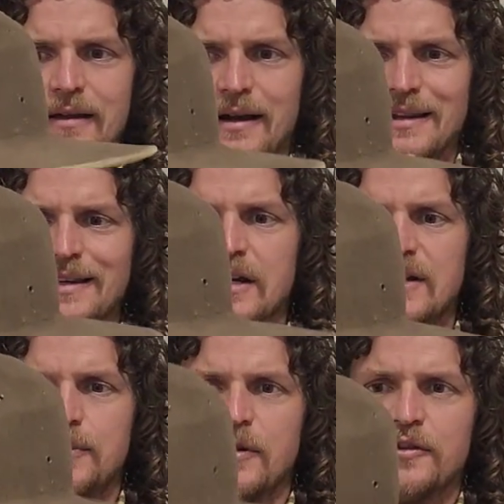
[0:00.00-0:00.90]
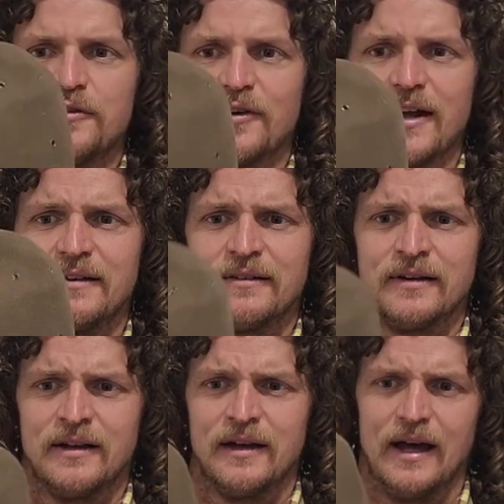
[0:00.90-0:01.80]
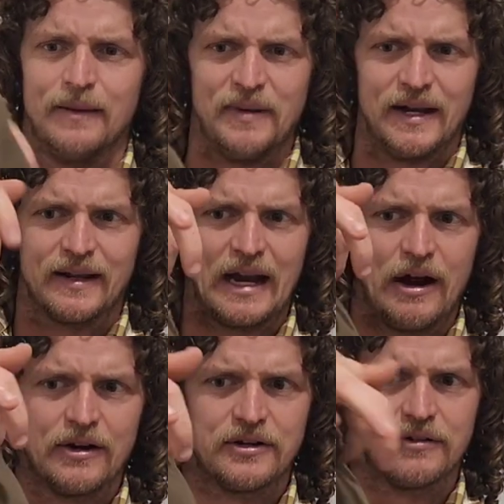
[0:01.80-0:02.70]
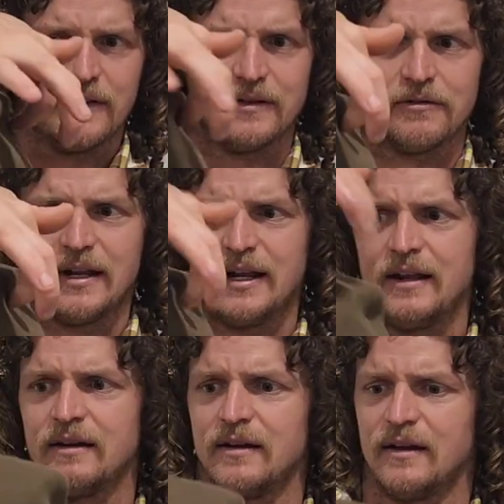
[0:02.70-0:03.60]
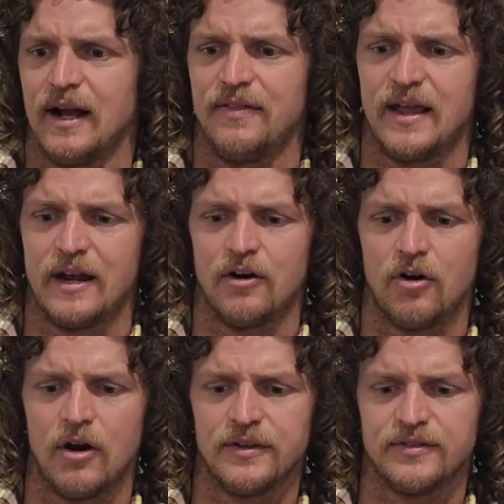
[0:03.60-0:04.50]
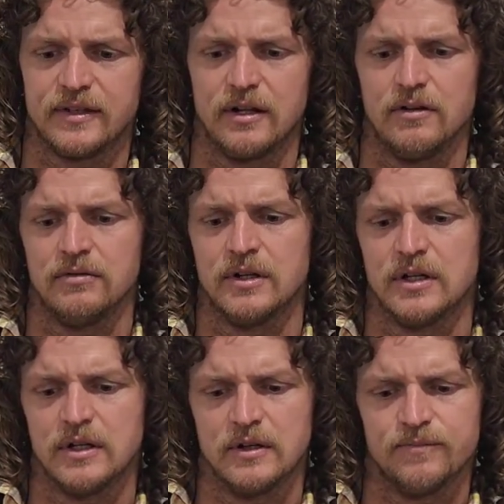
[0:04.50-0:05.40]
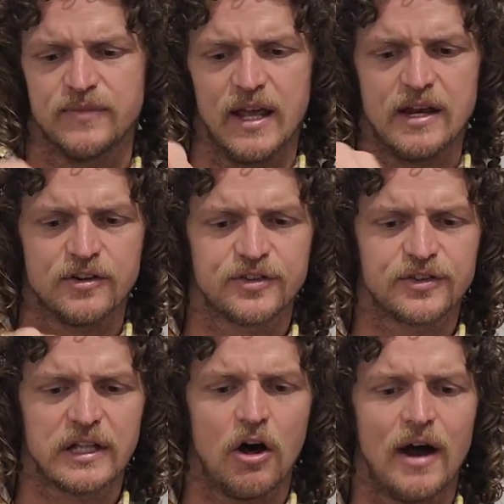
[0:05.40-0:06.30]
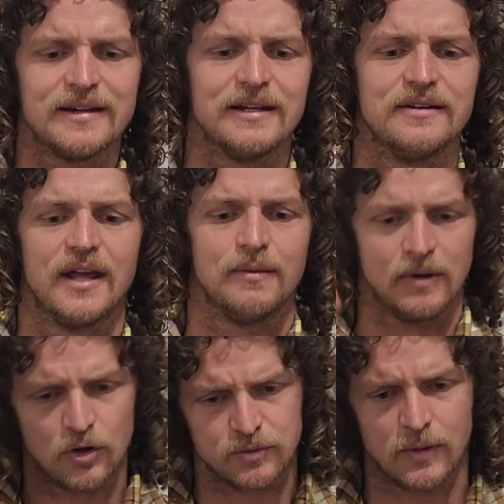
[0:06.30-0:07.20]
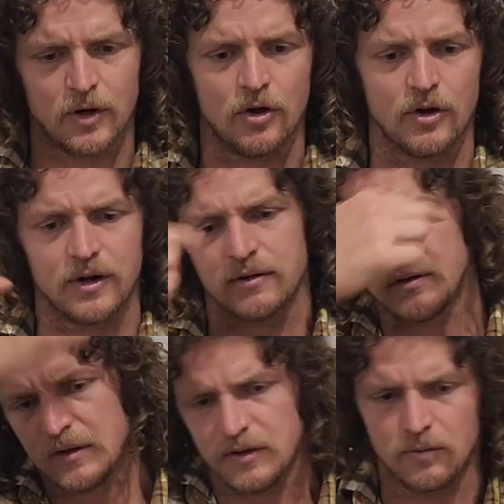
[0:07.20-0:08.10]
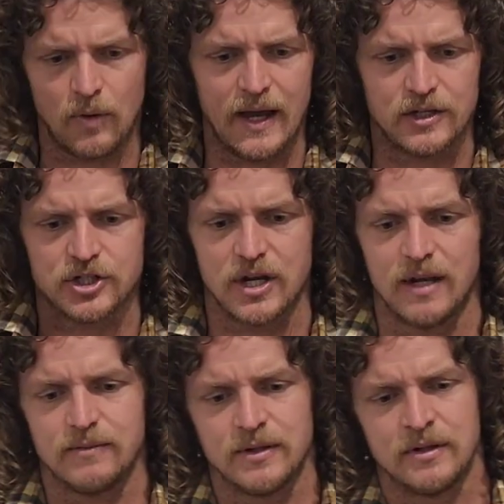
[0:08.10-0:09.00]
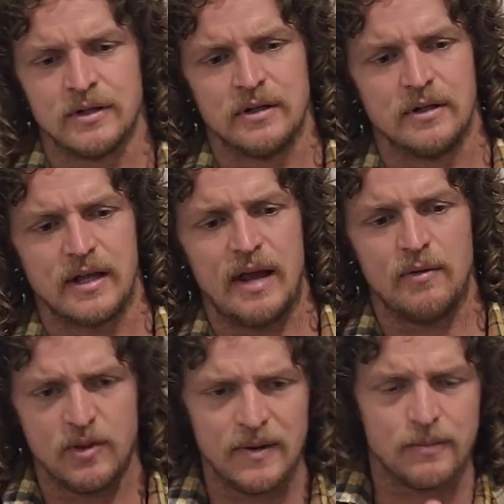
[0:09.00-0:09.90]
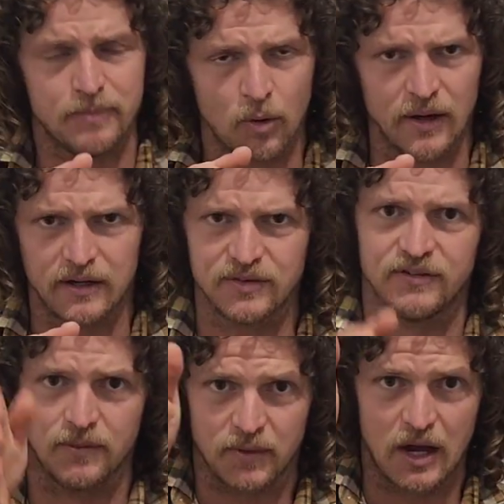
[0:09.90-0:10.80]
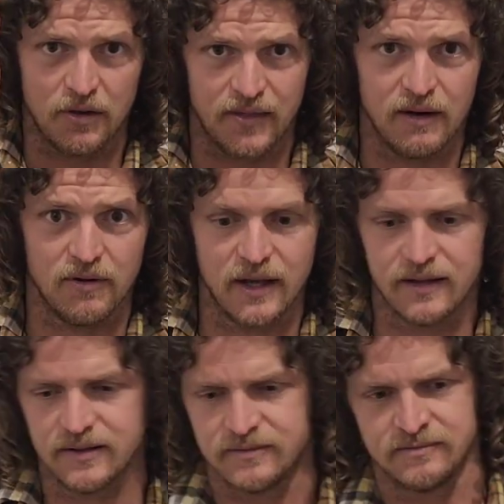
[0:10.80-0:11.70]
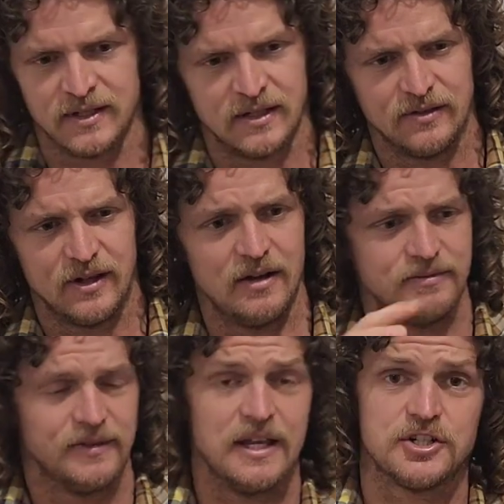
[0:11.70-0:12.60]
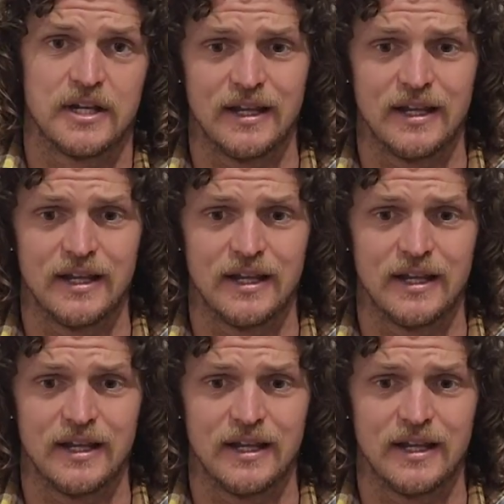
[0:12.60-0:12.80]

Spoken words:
and a little dip on the front, a bit of character in the rear, and then a nice little, slight indent because of my noggin, the way it's shaped. Okay, with a bit of point as if I'm going that way. So there she